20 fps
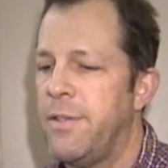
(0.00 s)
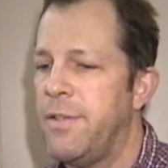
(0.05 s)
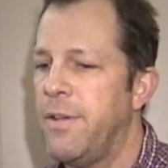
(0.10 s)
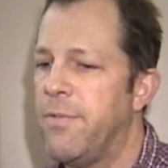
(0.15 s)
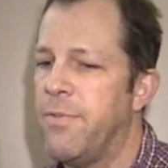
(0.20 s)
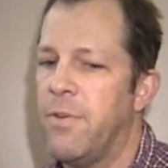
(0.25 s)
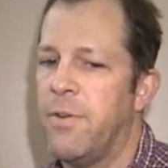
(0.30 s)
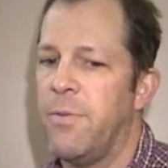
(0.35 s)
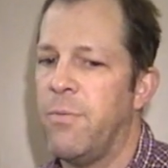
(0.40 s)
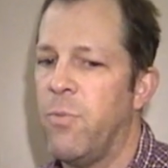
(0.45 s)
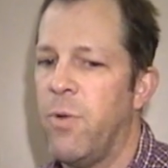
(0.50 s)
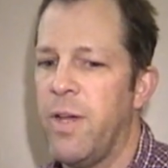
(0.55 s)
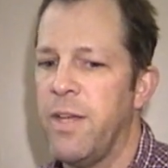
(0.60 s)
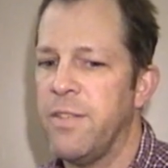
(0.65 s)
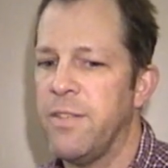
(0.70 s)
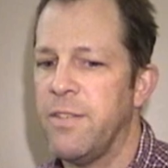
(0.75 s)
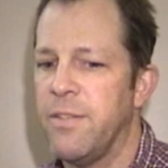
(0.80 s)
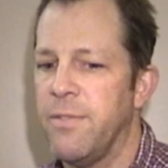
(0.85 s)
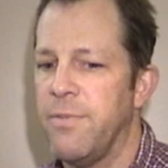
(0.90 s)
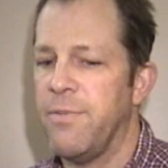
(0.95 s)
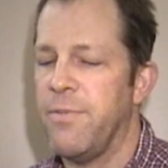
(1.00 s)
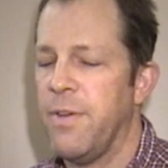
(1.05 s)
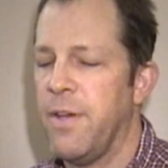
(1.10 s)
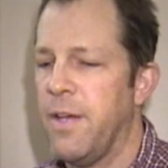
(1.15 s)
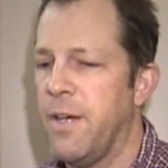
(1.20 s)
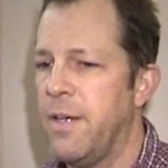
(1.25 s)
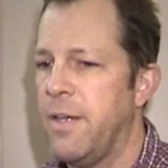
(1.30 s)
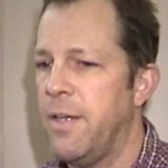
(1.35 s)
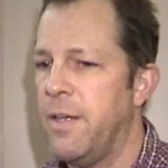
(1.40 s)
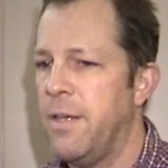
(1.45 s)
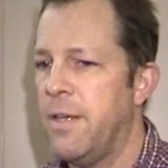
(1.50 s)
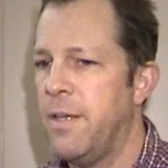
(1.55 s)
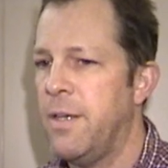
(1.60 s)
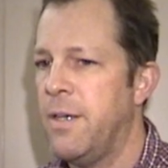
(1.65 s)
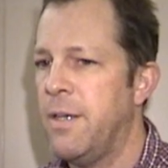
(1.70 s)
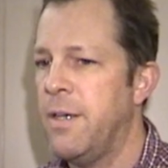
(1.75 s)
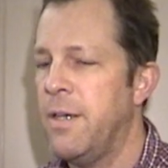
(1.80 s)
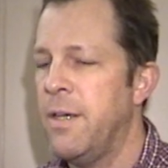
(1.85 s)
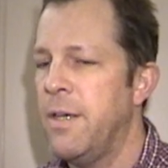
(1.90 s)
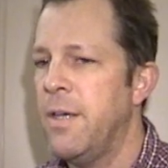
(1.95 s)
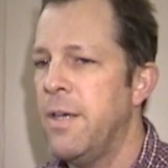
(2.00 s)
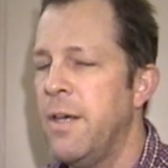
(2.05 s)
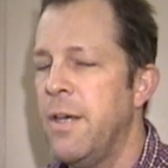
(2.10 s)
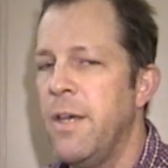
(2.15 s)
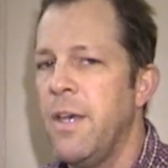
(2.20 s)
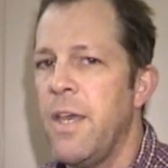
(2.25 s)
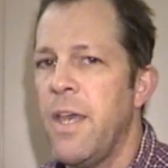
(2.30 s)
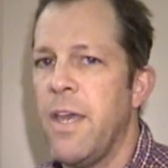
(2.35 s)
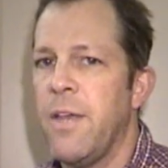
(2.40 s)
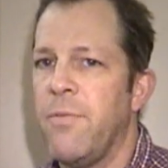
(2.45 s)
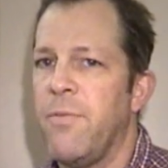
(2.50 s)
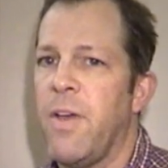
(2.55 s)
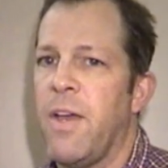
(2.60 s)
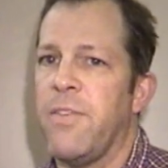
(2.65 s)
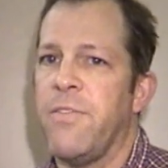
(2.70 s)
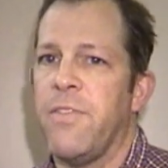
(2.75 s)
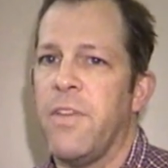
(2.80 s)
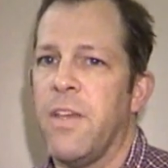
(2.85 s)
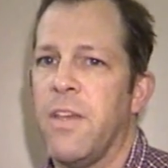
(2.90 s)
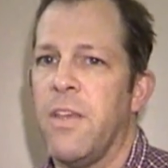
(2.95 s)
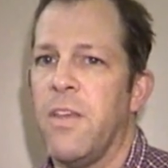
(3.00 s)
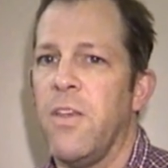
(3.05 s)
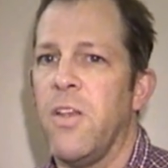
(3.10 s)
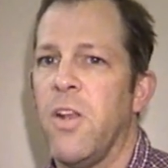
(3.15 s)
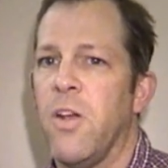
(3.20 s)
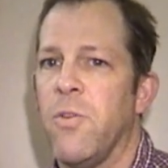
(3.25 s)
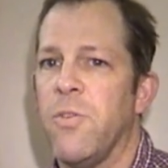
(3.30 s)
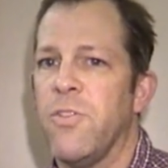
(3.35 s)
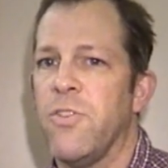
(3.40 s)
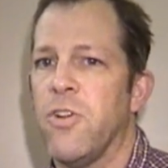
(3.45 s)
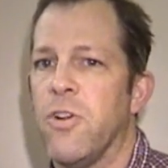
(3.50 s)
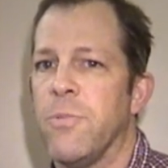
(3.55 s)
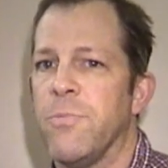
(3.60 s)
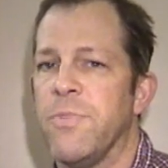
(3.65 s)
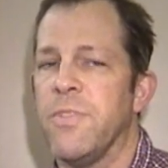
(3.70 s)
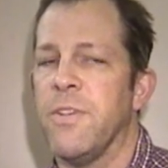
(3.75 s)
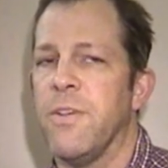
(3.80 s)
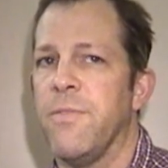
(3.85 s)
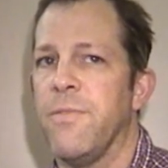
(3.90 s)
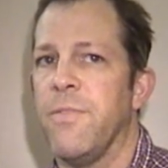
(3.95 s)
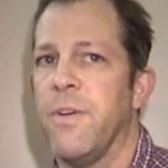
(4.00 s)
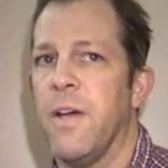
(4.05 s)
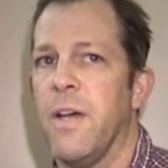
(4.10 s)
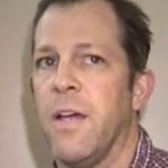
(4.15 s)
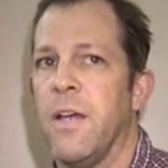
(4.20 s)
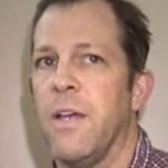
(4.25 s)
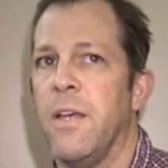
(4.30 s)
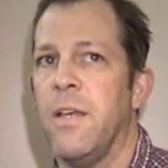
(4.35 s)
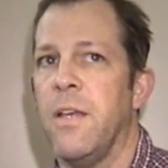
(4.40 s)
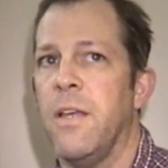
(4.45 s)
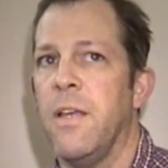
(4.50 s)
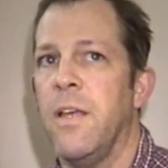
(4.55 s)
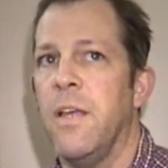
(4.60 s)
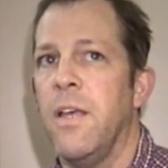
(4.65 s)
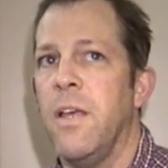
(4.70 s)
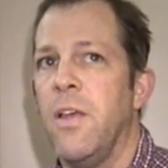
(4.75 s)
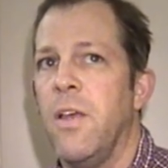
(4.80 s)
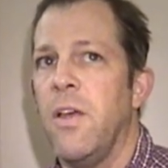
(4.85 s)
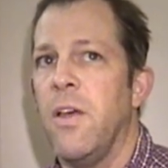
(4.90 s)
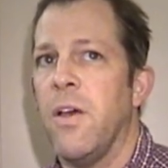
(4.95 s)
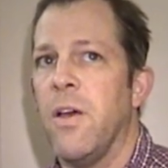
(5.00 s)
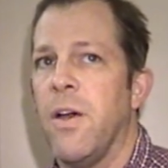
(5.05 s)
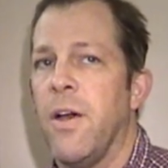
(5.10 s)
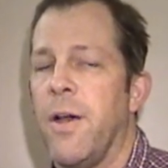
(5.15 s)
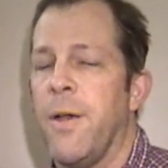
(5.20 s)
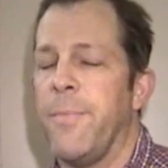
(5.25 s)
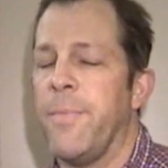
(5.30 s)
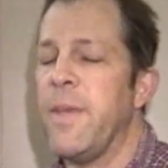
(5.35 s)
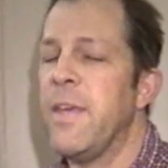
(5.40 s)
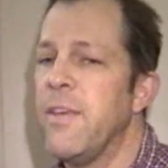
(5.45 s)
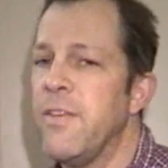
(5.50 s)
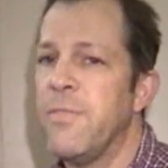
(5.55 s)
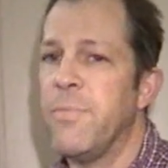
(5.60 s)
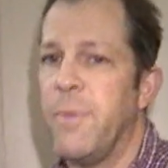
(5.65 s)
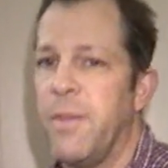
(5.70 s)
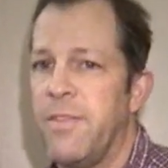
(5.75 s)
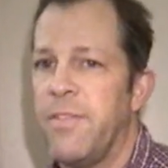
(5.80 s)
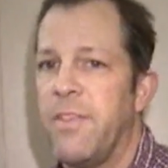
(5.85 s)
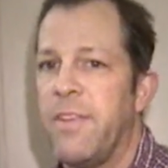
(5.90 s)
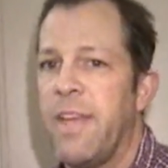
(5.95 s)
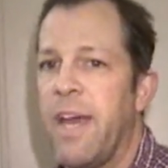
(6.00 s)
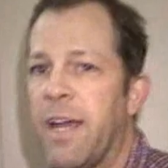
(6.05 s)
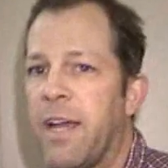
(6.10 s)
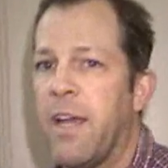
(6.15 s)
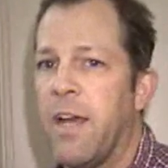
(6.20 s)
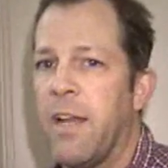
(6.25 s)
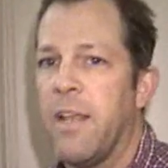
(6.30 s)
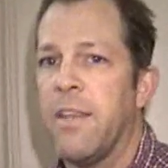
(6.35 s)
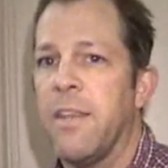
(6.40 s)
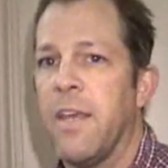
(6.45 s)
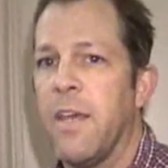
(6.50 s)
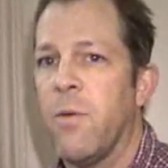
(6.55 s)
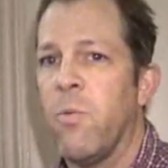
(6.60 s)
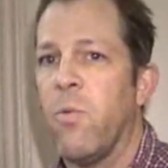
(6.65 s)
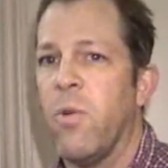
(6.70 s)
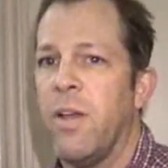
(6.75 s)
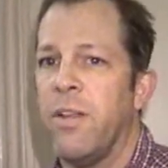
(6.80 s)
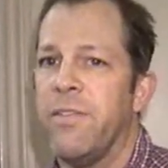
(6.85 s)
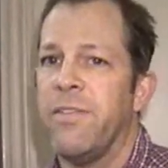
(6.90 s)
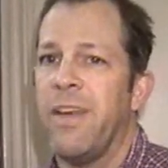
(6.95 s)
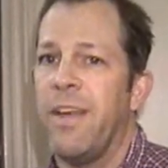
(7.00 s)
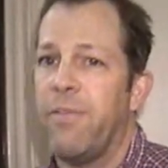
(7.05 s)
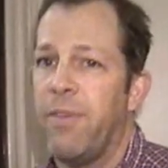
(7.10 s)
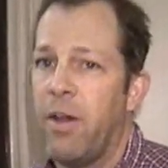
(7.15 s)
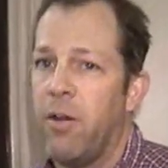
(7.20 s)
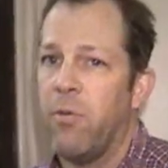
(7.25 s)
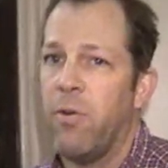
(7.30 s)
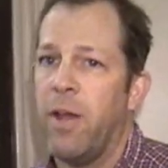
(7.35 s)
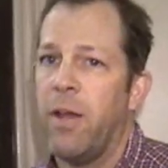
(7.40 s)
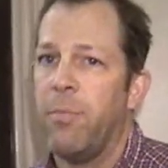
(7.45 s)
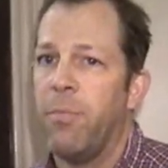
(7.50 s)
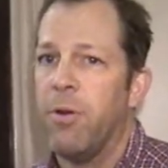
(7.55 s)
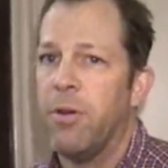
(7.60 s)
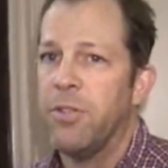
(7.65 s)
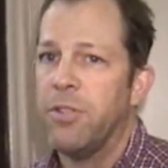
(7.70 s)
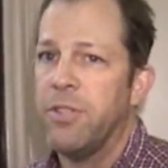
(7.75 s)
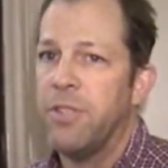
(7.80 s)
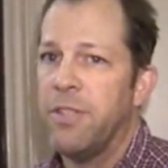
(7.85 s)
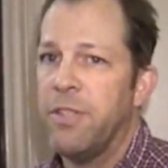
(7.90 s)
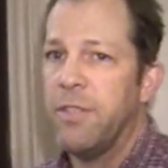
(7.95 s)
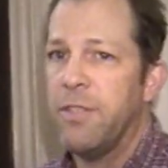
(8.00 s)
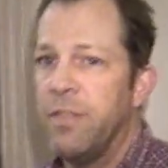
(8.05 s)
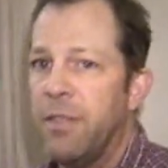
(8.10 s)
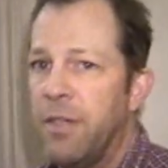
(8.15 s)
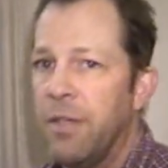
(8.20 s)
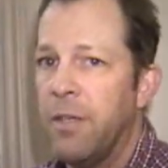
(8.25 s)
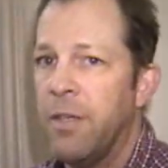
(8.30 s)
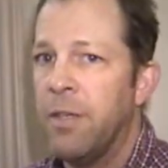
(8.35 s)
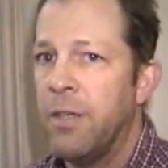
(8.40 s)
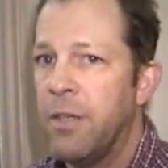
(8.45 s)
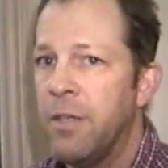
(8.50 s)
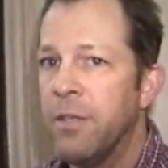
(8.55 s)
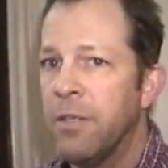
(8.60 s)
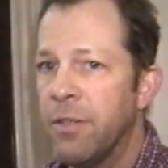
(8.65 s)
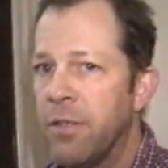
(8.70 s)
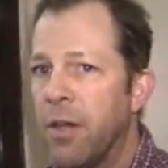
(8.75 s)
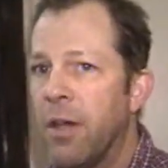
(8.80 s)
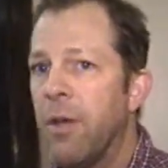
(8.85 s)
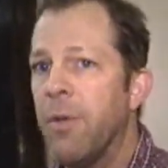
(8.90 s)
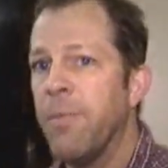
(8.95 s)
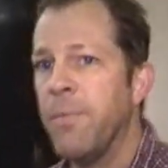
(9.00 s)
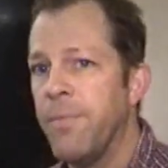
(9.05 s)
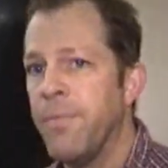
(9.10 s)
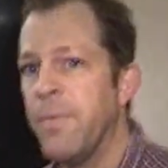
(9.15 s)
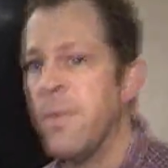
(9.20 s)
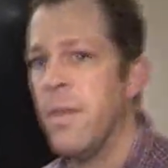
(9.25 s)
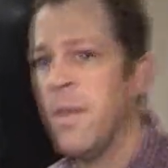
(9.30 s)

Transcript: different ways of uh, investing, you know, in terms of uh, uh, easements and that kind of thing, instead of outright purchases. Yeah. So.